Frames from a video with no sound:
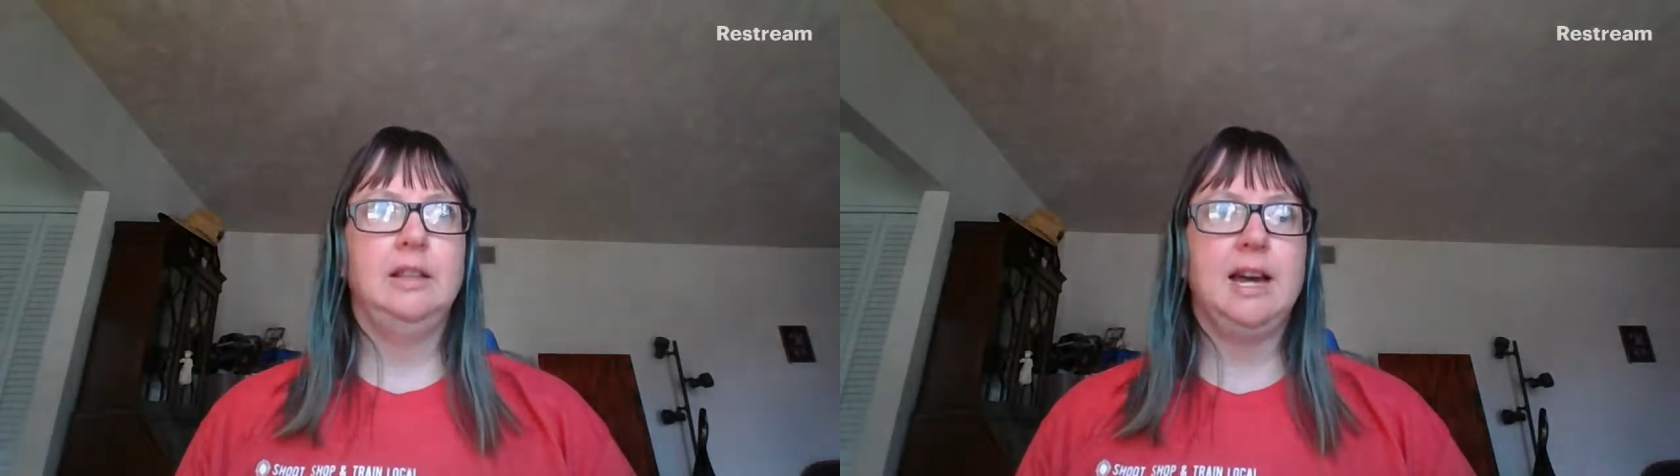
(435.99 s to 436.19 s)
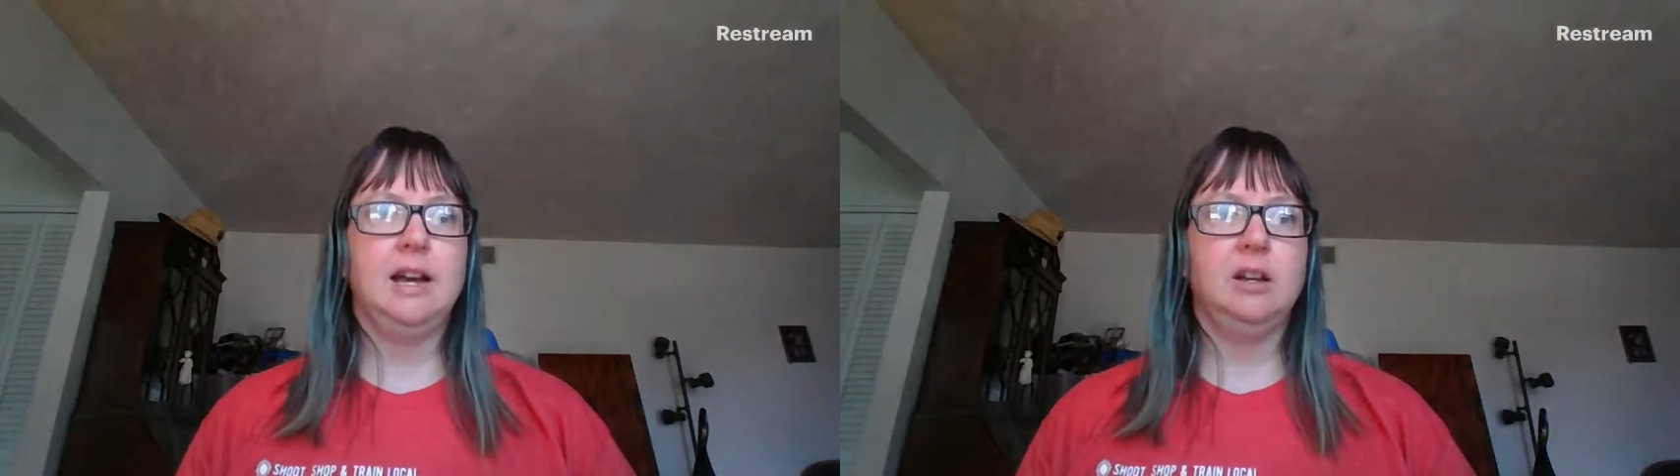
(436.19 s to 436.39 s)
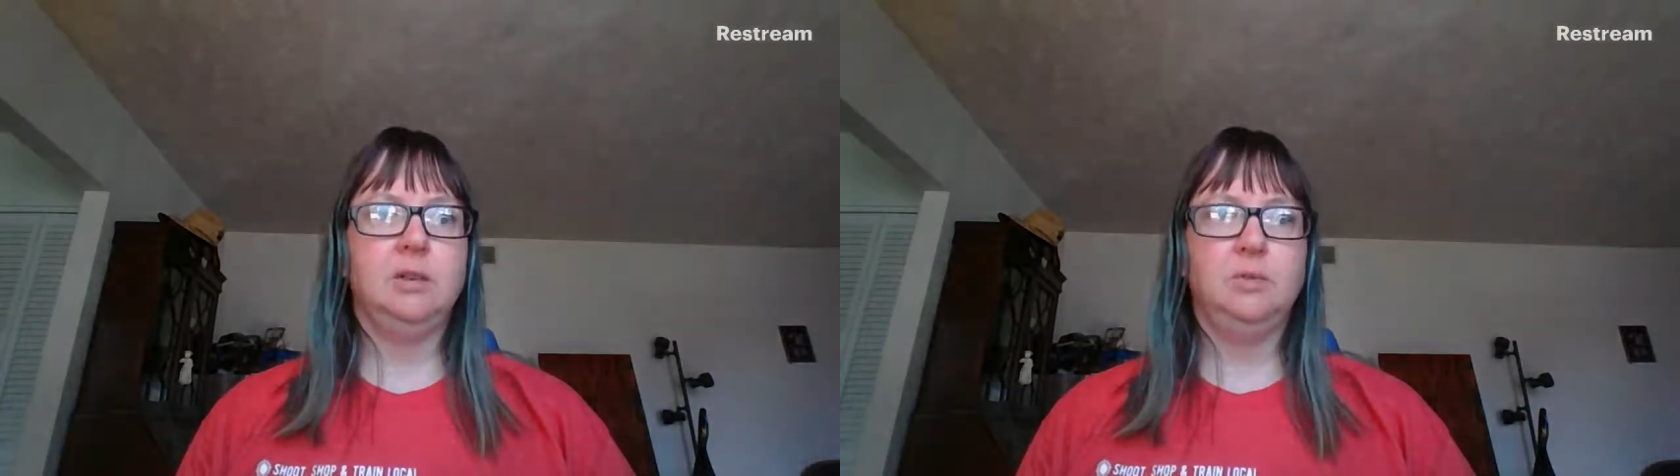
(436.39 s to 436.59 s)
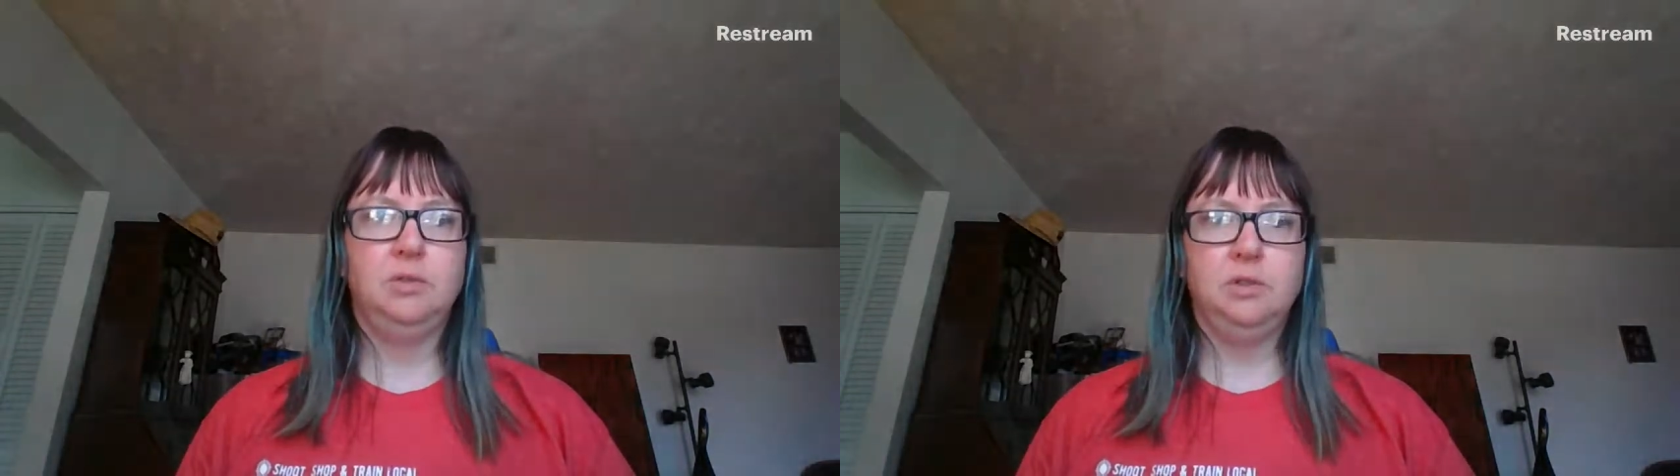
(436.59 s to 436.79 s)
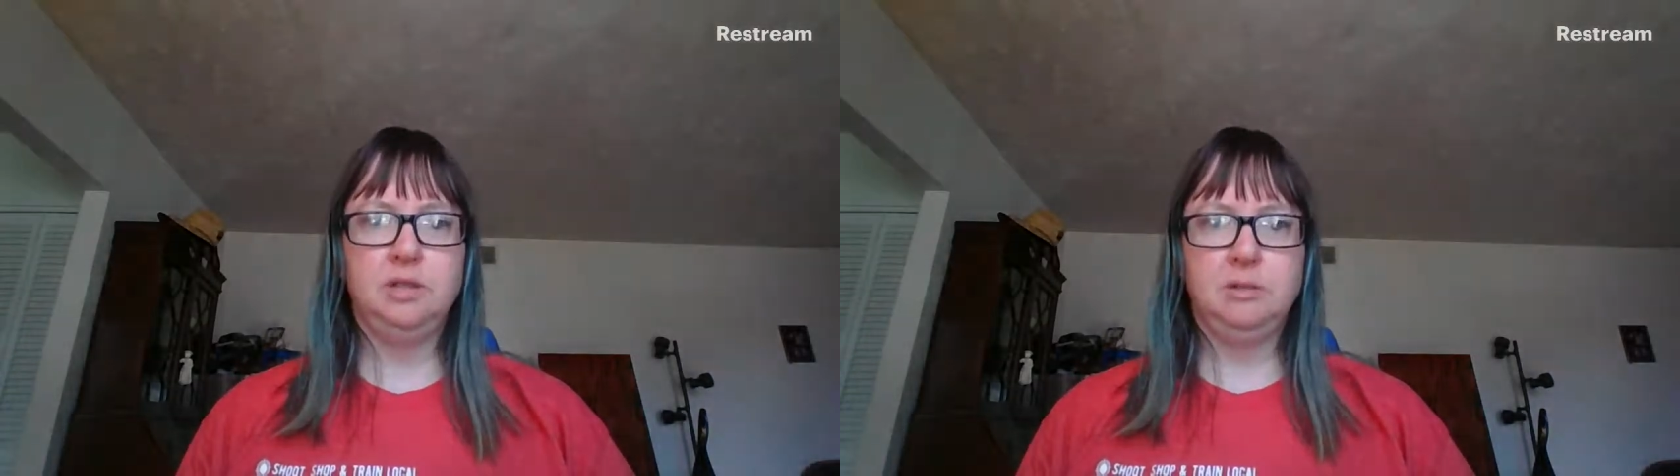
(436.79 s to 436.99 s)
lack of
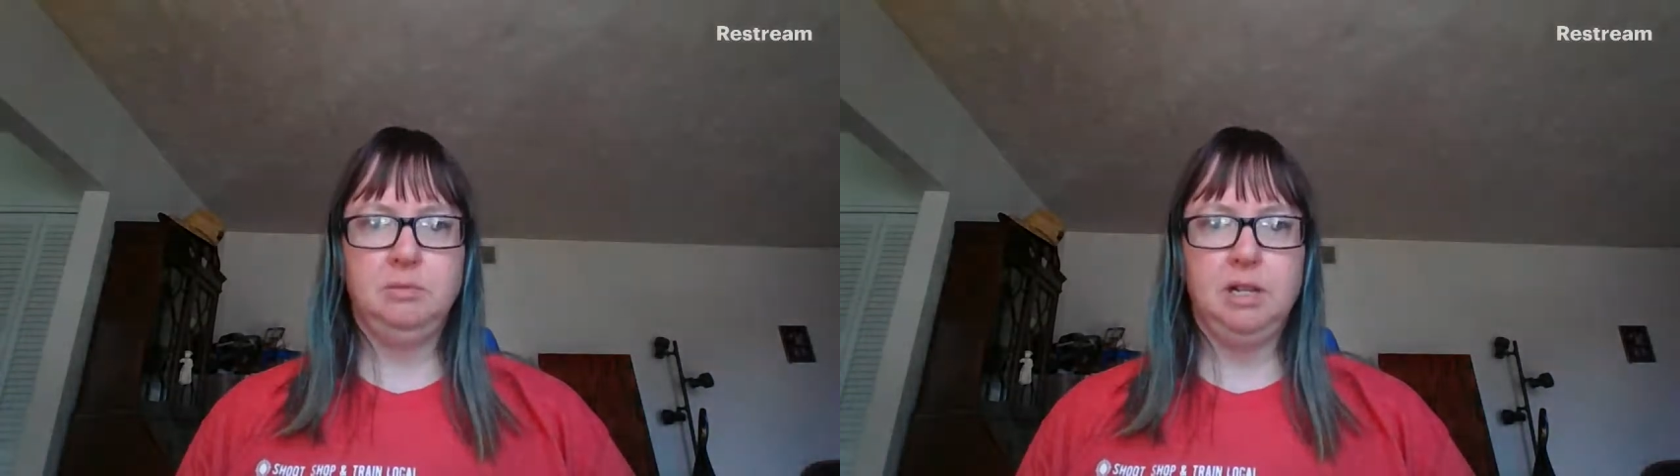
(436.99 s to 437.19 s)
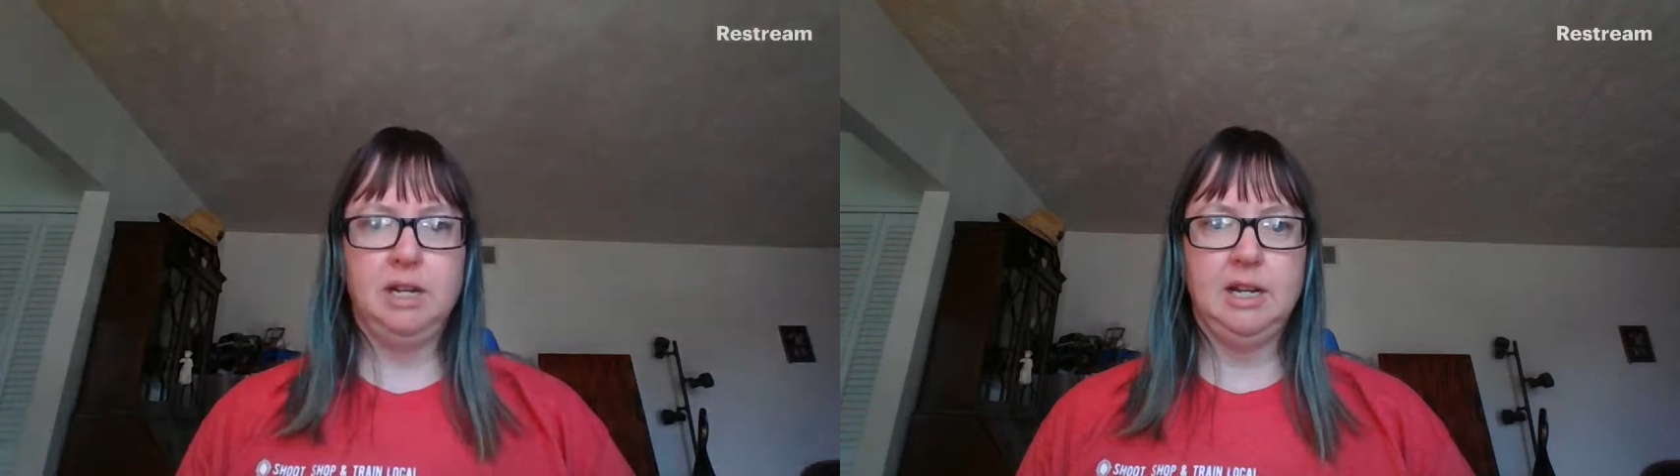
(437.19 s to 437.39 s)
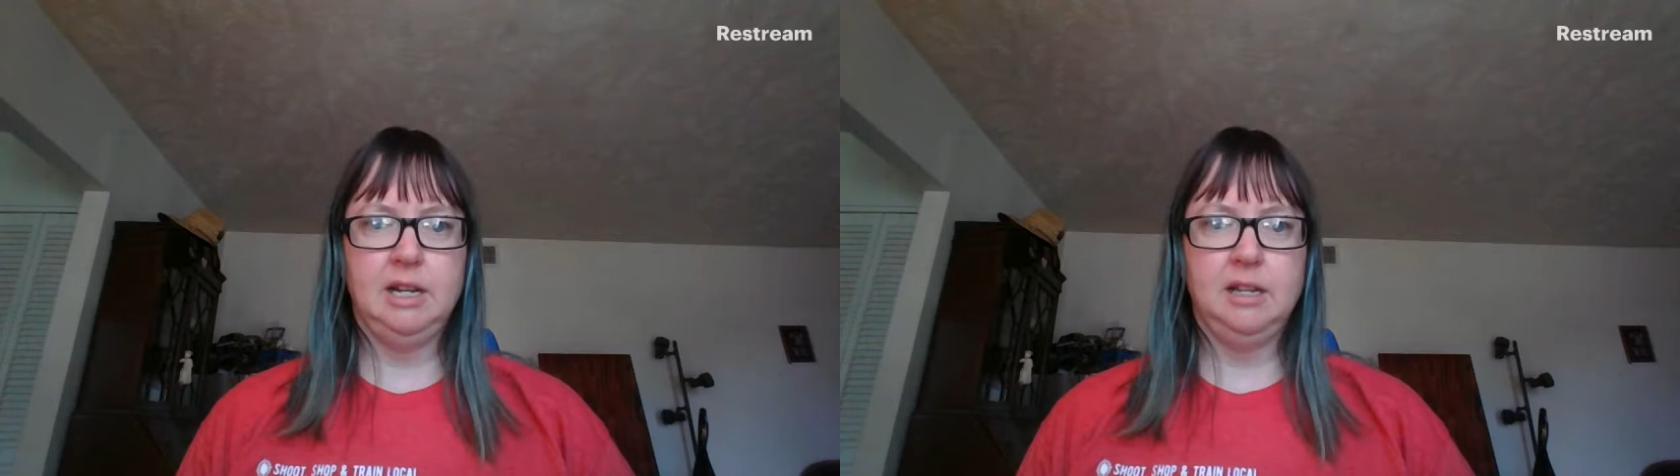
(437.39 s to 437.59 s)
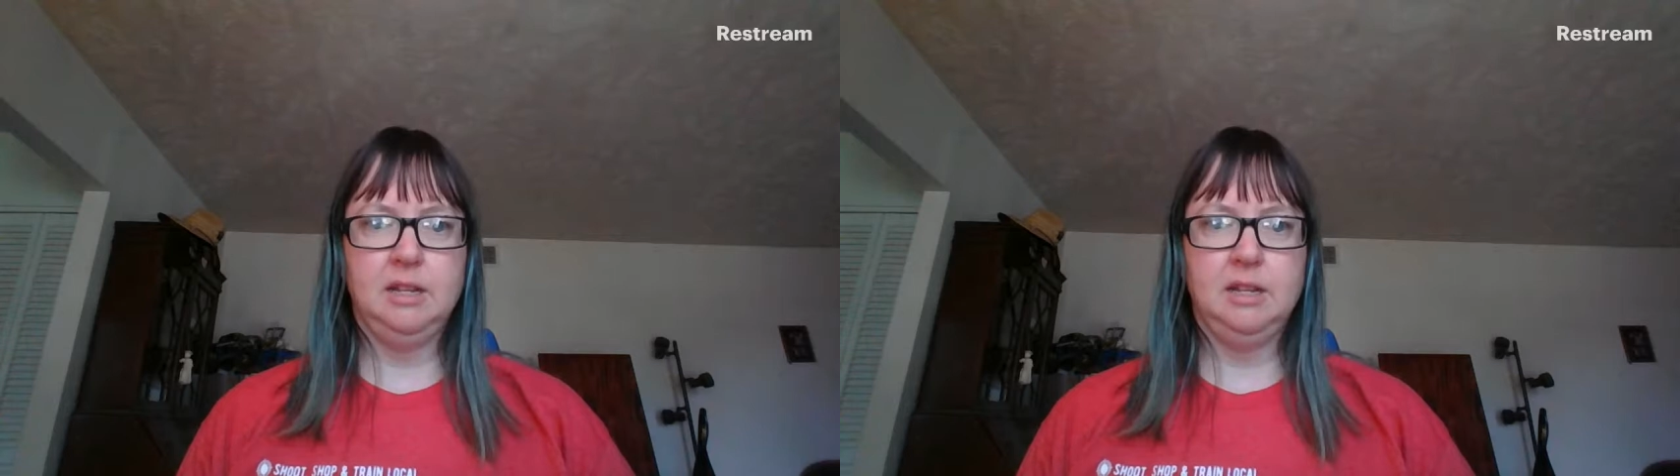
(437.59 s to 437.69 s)
food supply,